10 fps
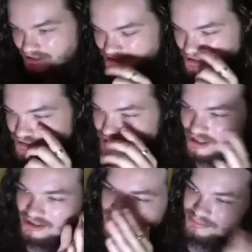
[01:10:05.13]
to site
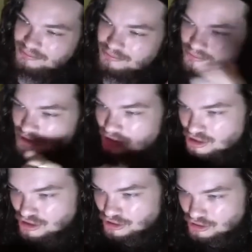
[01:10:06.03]
chat. I,
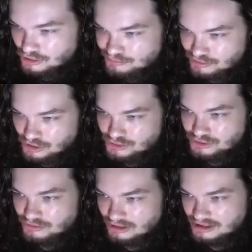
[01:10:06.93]
Prigozhin
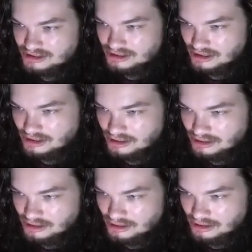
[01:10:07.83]
released
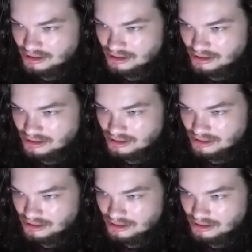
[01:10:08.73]

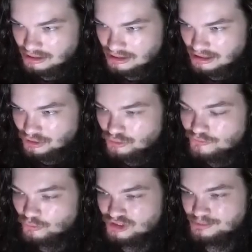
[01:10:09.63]
uh, a new
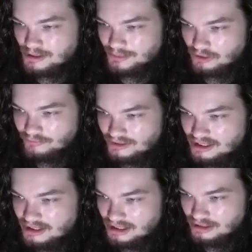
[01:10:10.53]
voice memo. In
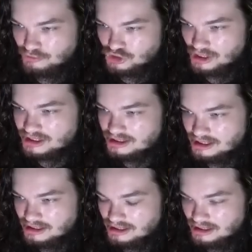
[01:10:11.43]
it, he rejects the
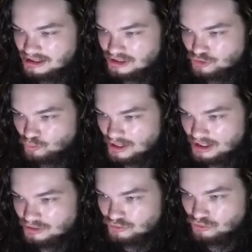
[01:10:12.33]
idea that his
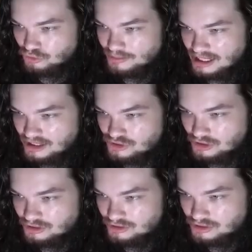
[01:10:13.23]
Wagner Group
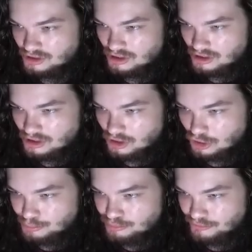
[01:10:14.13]
actions are
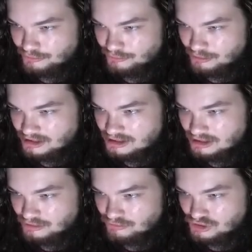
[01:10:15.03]
preventing
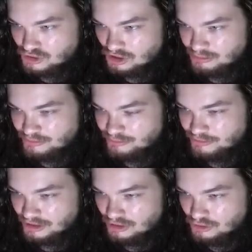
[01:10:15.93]
the Russian army from
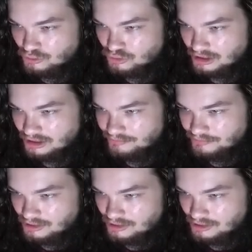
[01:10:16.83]
fighting in Ukraine.